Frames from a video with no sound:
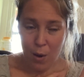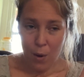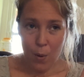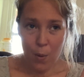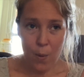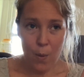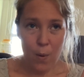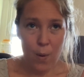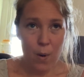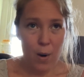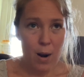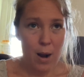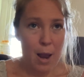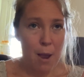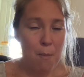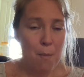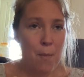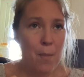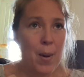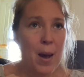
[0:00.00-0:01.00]
or
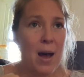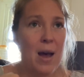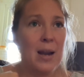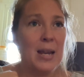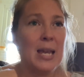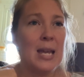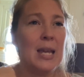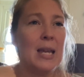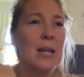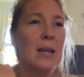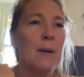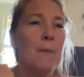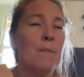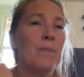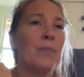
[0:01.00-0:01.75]
embodied